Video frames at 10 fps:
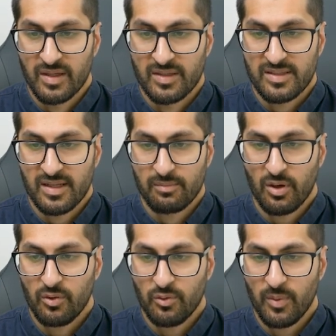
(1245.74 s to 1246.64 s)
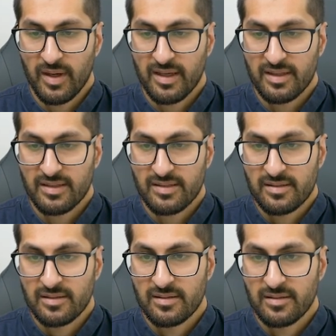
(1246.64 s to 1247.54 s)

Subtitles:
Sync both ways.